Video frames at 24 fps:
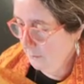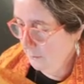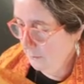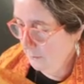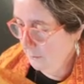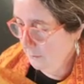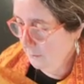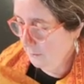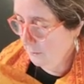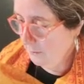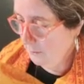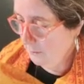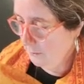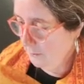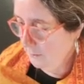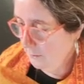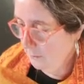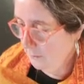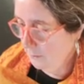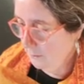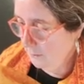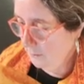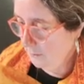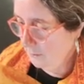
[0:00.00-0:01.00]
Yeah, like
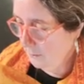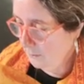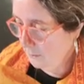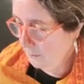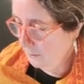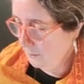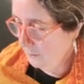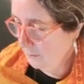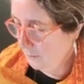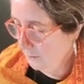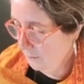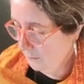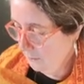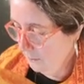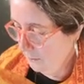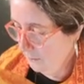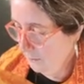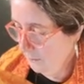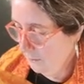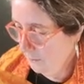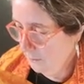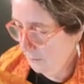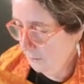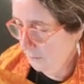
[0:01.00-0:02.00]
Jefferson, like the
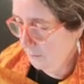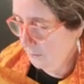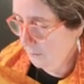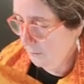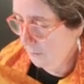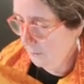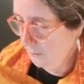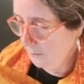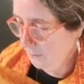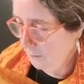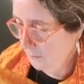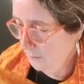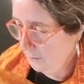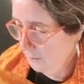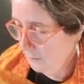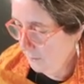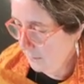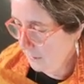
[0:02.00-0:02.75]
president.